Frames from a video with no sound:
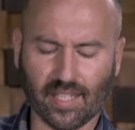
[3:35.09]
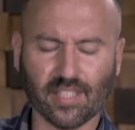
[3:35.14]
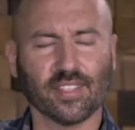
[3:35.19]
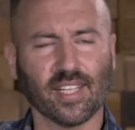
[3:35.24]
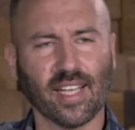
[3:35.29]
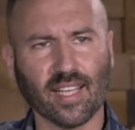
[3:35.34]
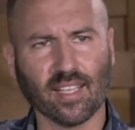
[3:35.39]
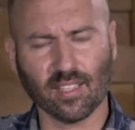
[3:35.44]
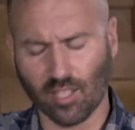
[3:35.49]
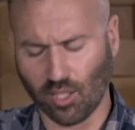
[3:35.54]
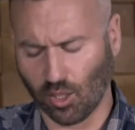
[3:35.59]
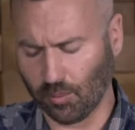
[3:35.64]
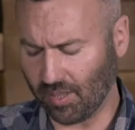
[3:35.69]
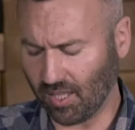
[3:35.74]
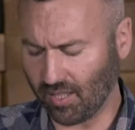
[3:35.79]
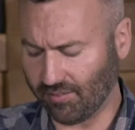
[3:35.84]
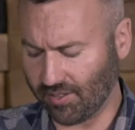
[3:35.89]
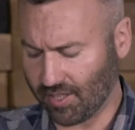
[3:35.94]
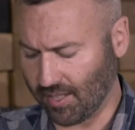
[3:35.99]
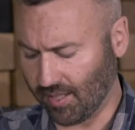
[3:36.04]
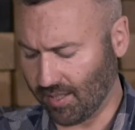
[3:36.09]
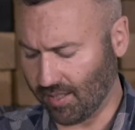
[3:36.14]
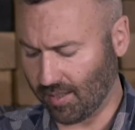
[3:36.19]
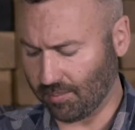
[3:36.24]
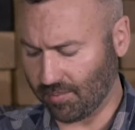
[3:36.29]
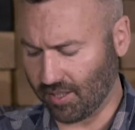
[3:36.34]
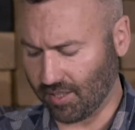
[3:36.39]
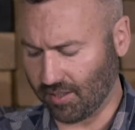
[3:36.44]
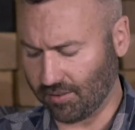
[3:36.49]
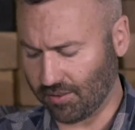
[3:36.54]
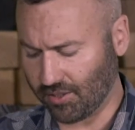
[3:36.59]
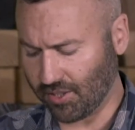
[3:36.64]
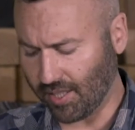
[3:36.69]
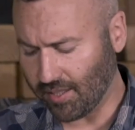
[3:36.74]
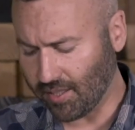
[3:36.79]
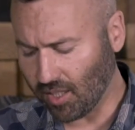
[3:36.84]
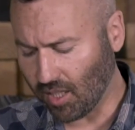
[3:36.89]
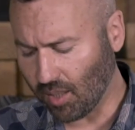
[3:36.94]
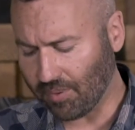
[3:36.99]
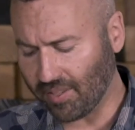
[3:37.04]
take a little bit of a time to set
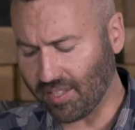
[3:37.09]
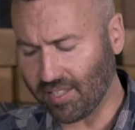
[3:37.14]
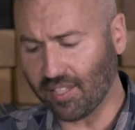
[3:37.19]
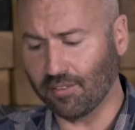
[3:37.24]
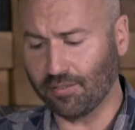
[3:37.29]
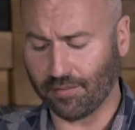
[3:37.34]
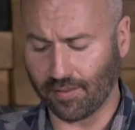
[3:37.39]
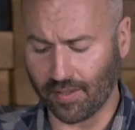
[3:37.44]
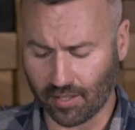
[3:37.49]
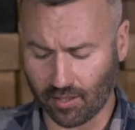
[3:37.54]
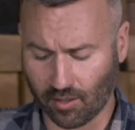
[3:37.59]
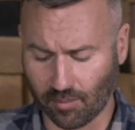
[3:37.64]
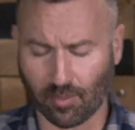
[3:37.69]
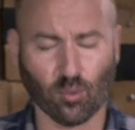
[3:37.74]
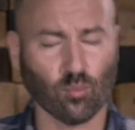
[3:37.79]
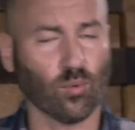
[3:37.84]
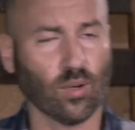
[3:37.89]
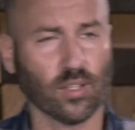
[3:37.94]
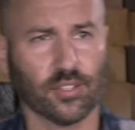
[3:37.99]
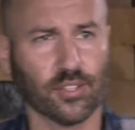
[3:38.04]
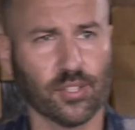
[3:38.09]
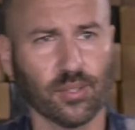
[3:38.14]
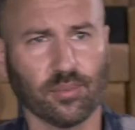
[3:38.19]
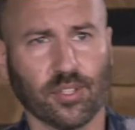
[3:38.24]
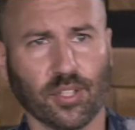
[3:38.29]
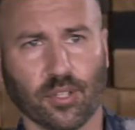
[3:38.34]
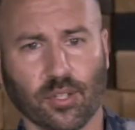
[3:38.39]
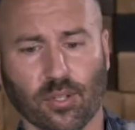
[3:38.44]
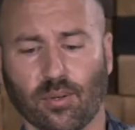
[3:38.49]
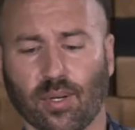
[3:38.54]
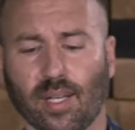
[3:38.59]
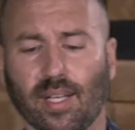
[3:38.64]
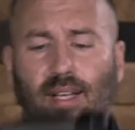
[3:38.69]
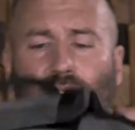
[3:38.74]
it up and configure, but once you do,